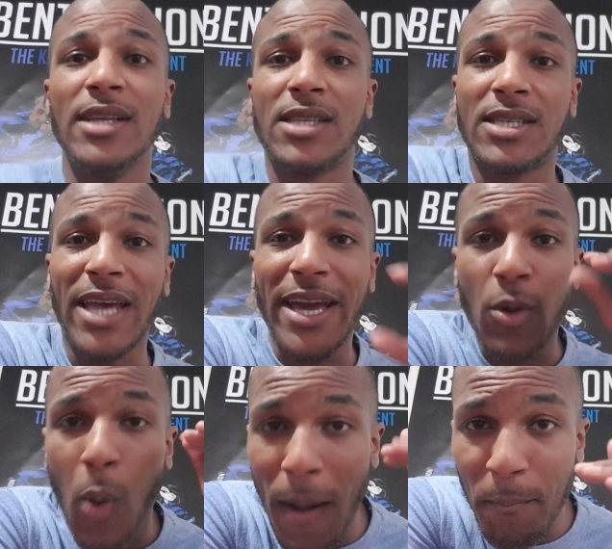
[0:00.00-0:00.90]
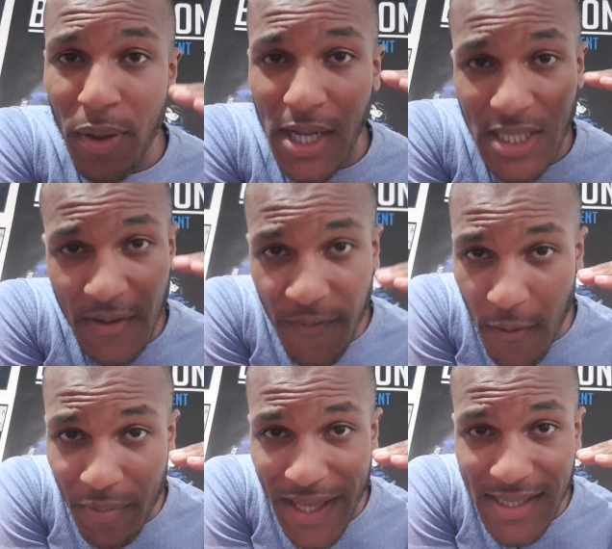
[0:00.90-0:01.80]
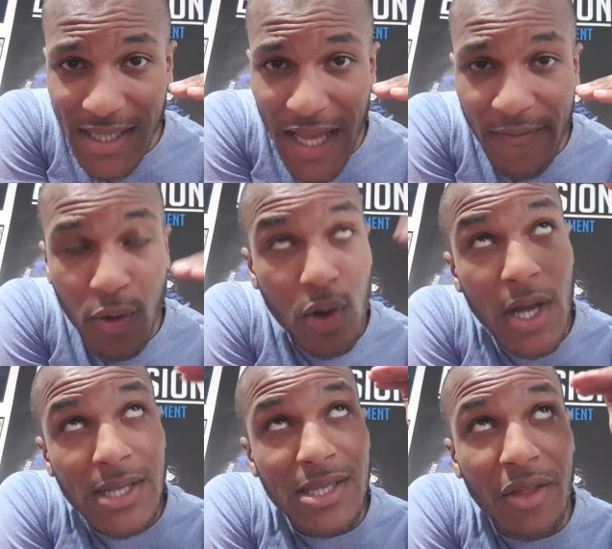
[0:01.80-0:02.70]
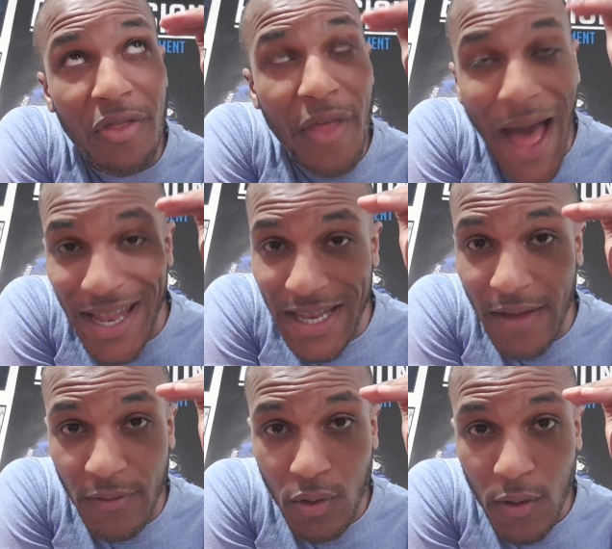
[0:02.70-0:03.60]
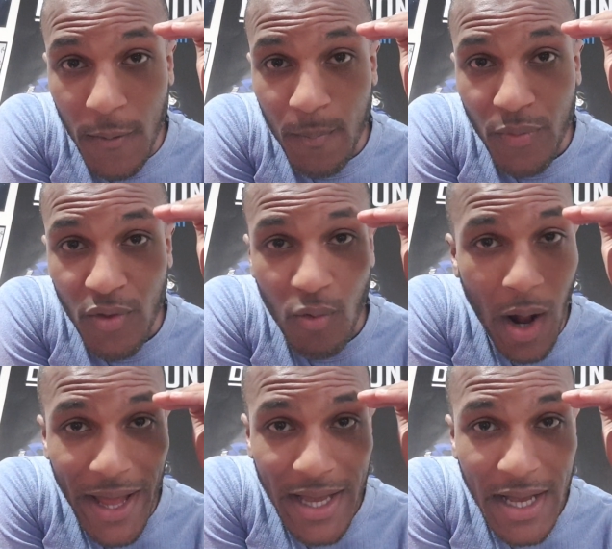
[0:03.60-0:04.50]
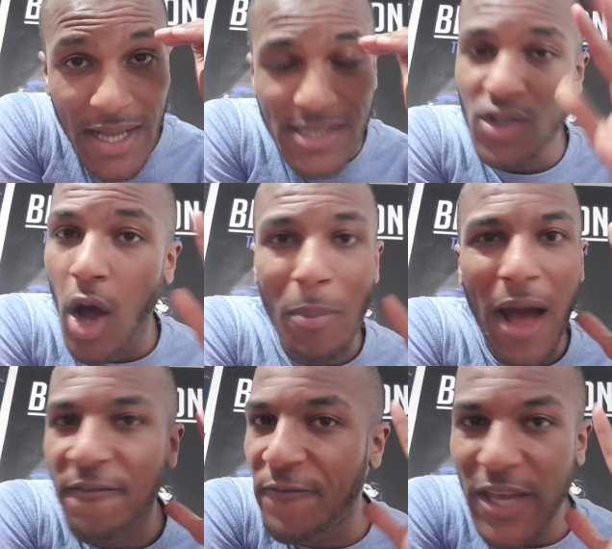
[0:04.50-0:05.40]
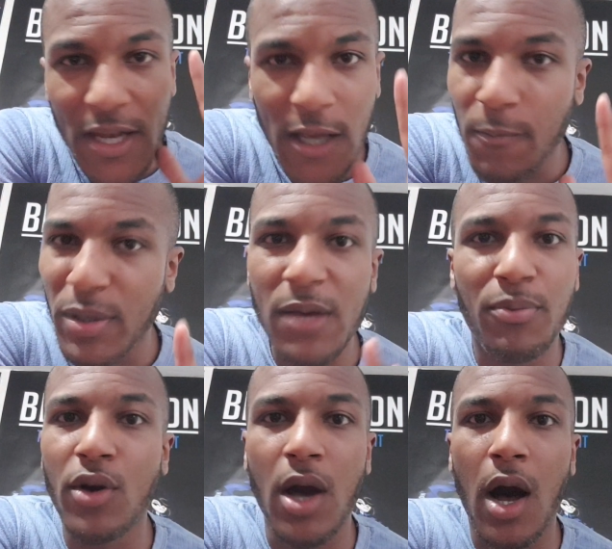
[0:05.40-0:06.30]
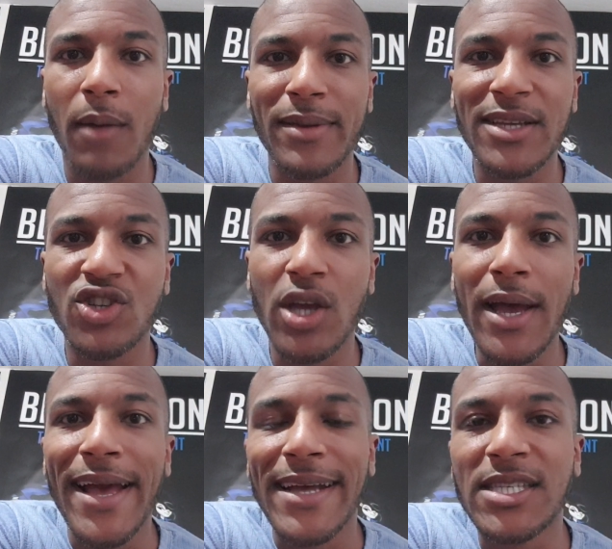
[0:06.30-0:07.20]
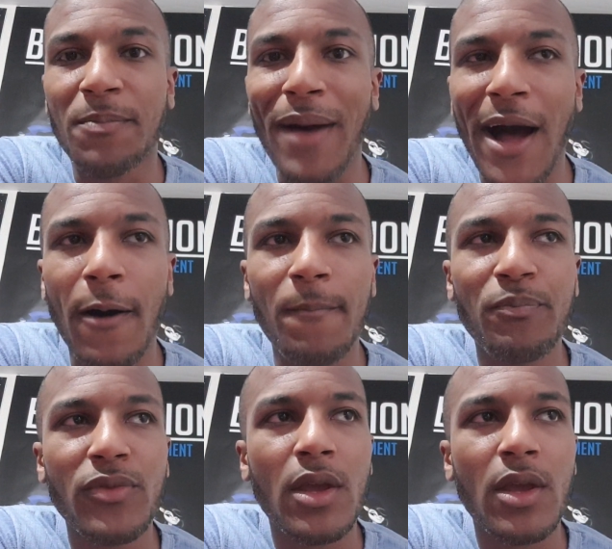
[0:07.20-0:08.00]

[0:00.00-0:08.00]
to take one person from this level to that level, right? It's not about feeding people garbage. It's about